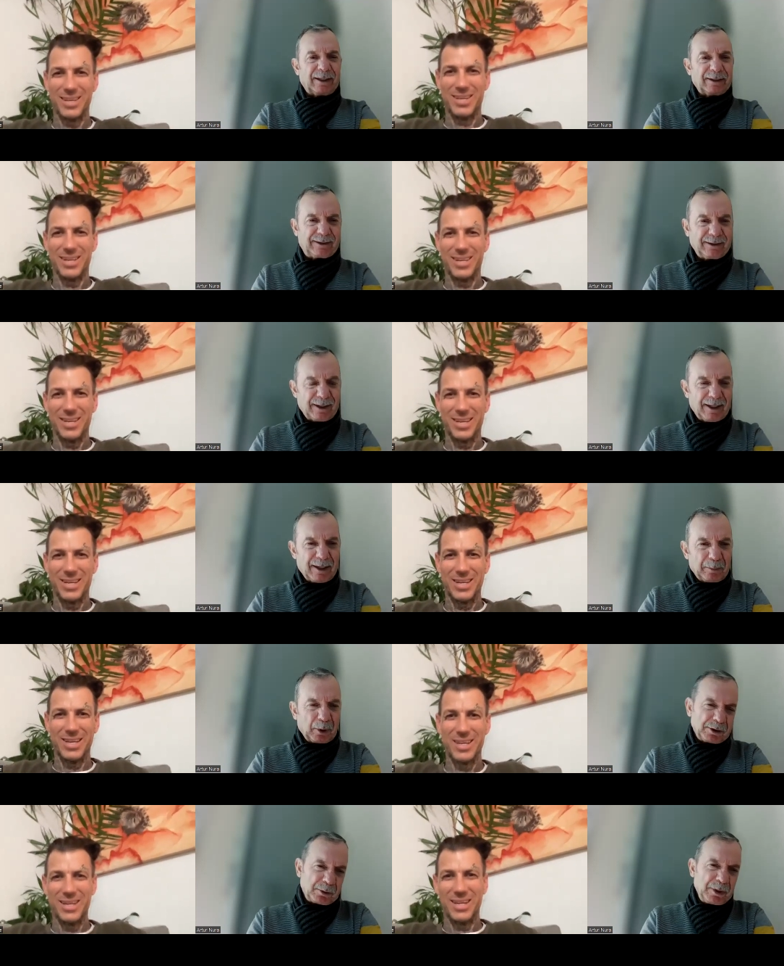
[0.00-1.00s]
Speaker 1: us,
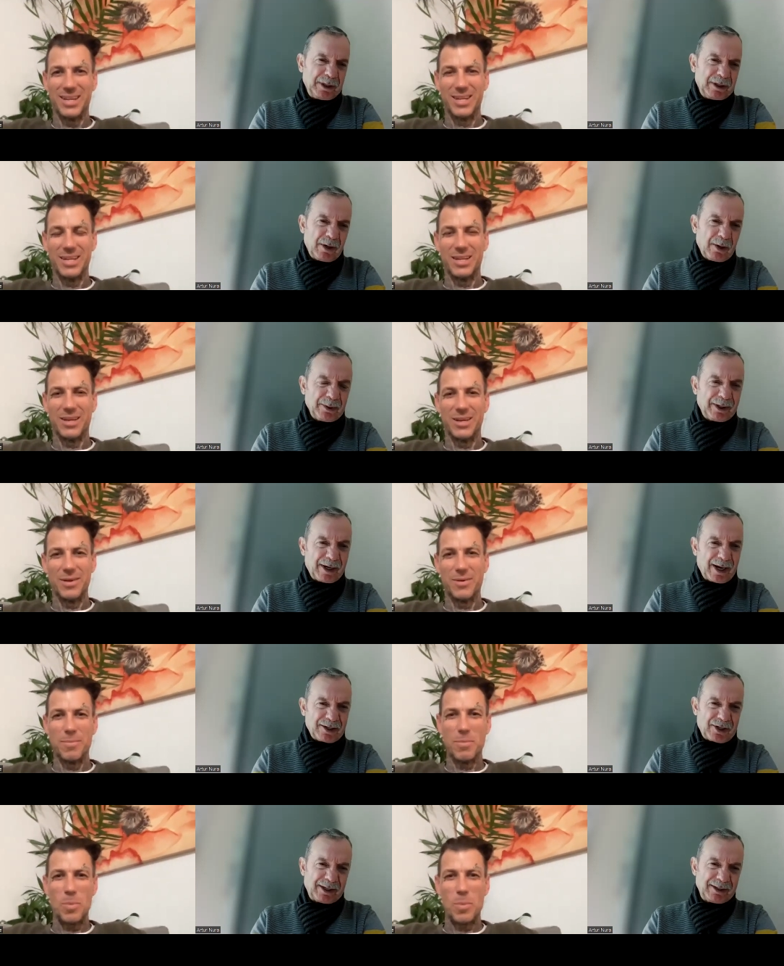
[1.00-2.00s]
because we know in
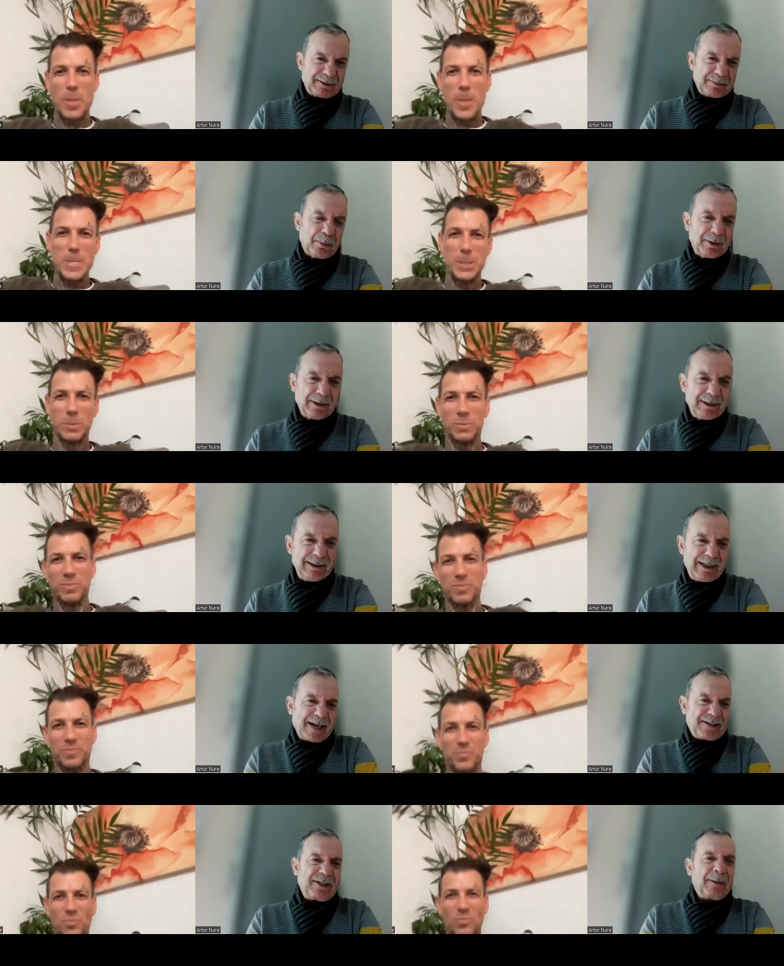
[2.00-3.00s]
Russia is
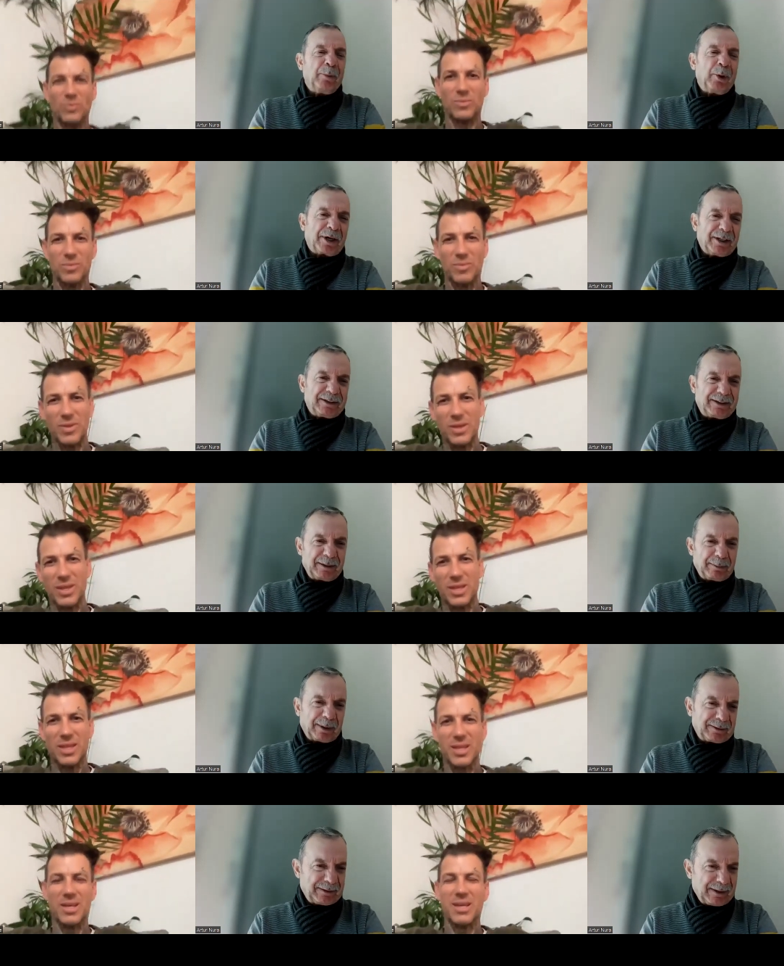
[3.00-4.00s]
less democracy,
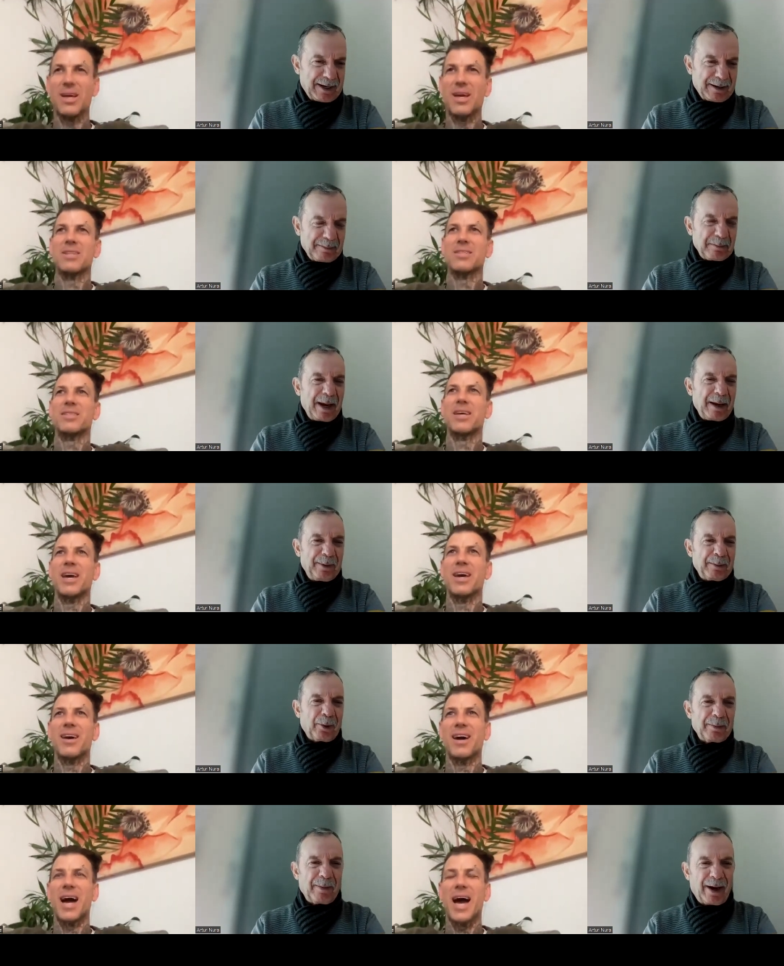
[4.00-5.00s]
but maybe that,
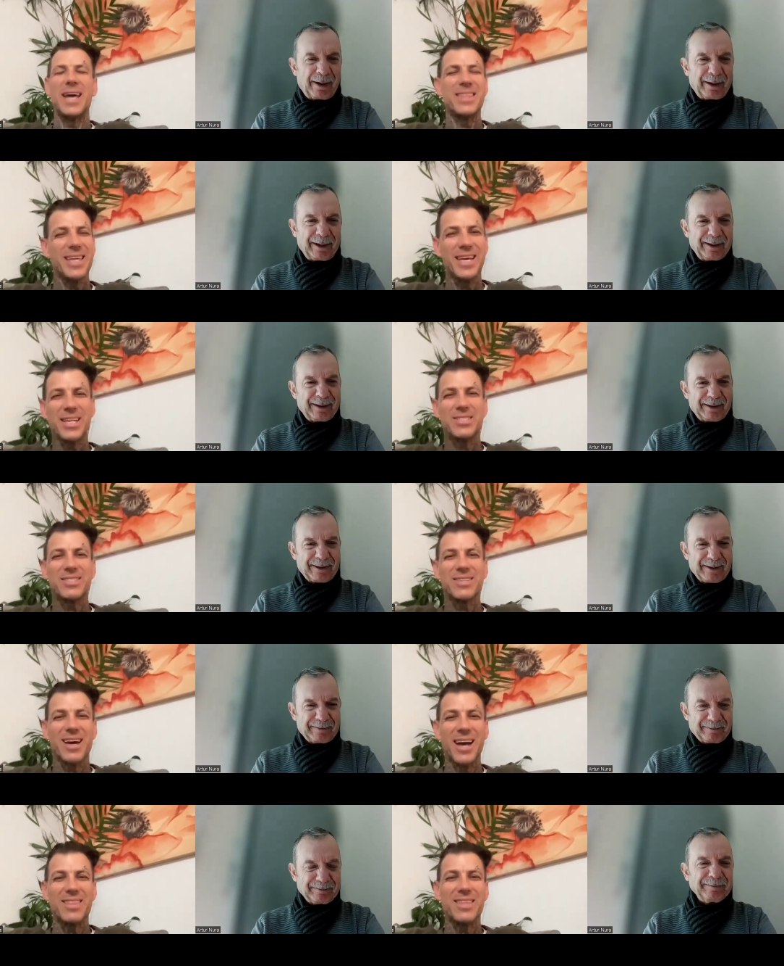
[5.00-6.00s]
more money. I think it's
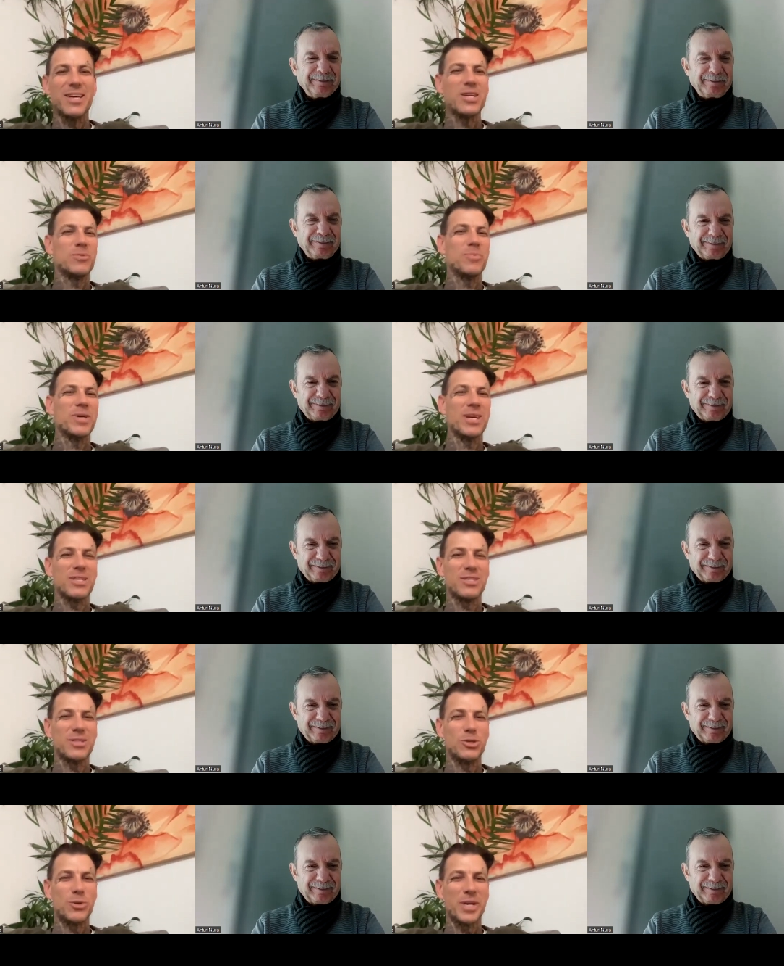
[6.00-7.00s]
Speaker 2: I think it's because
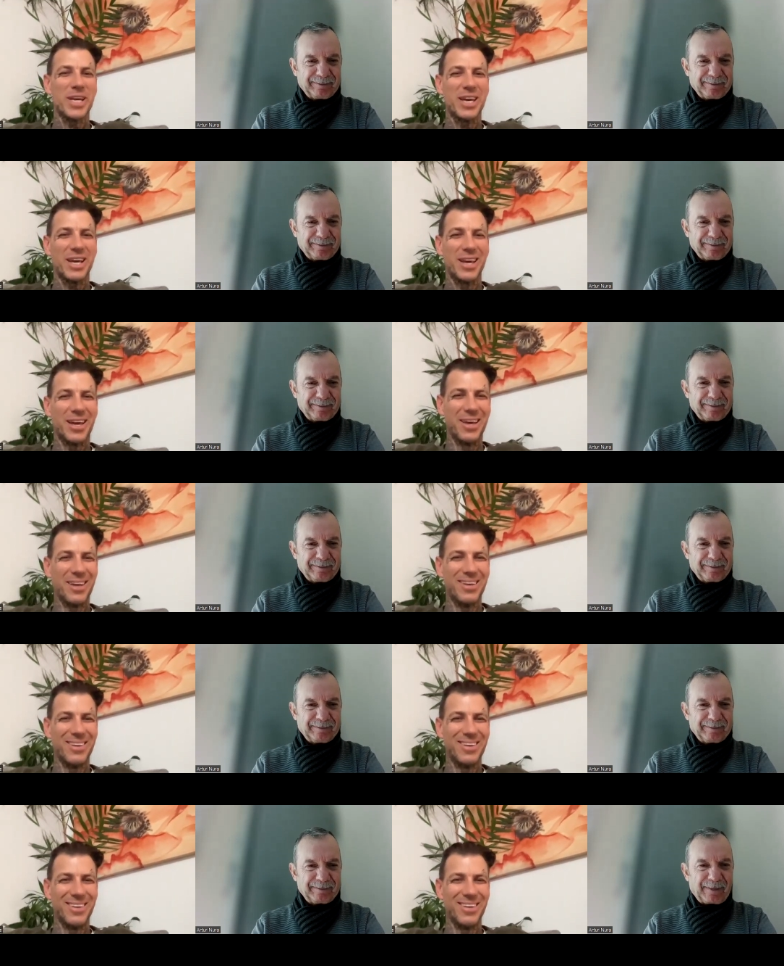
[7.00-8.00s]
of the drinking.
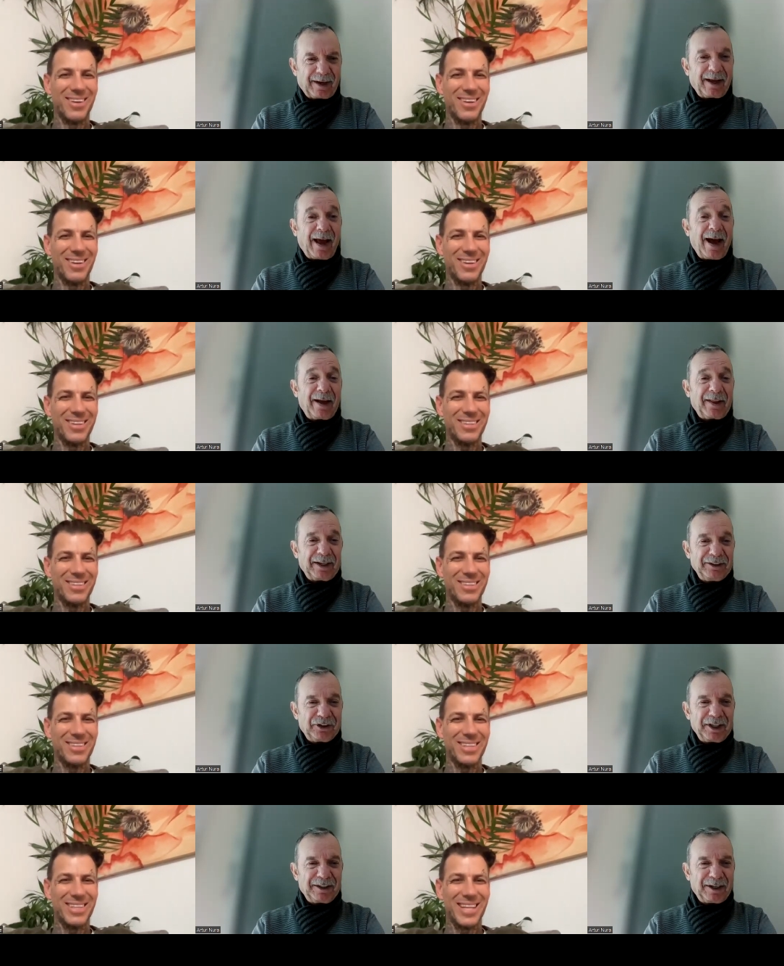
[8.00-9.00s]
Speaker 1: Ah, they
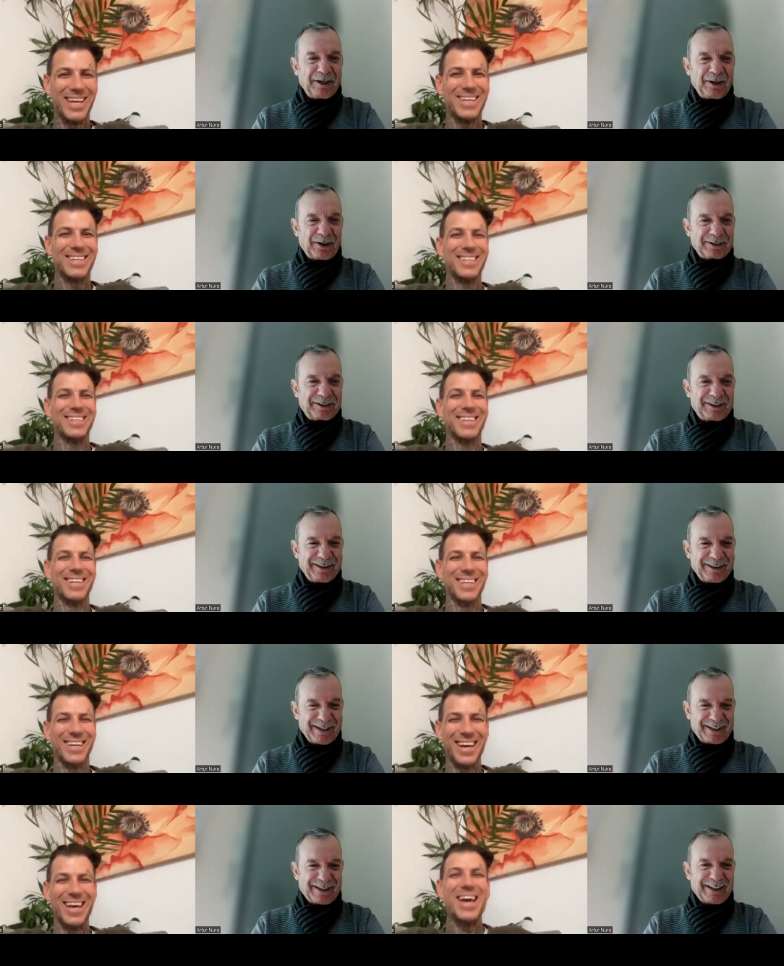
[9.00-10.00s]
drink a lot.
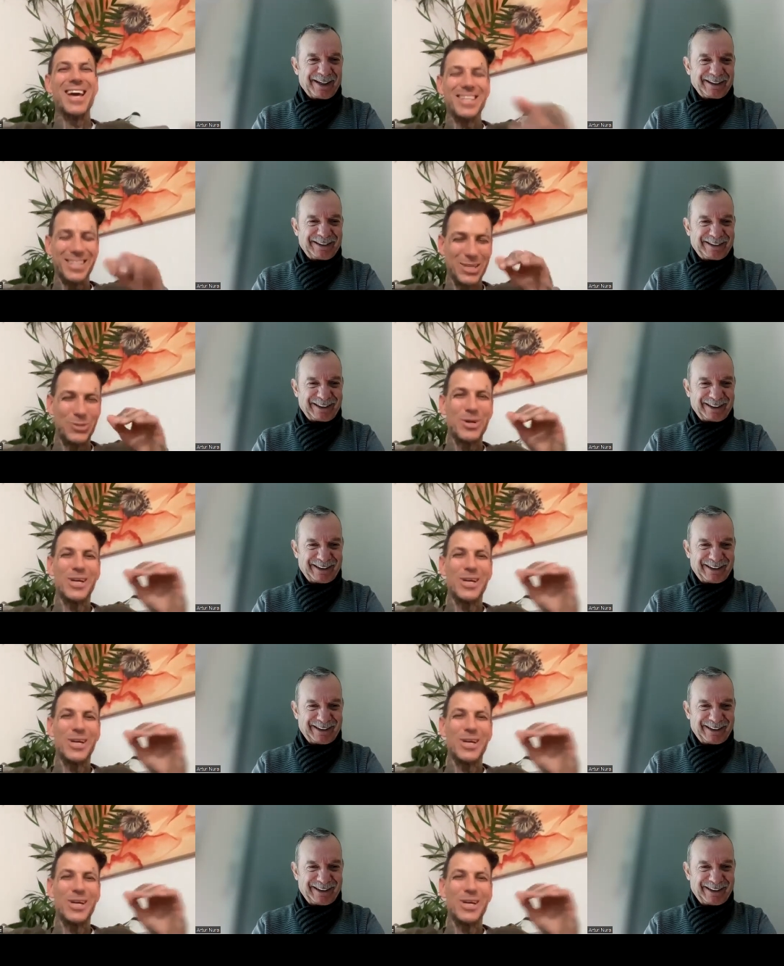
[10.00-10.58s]
I
Speaker 2: they think.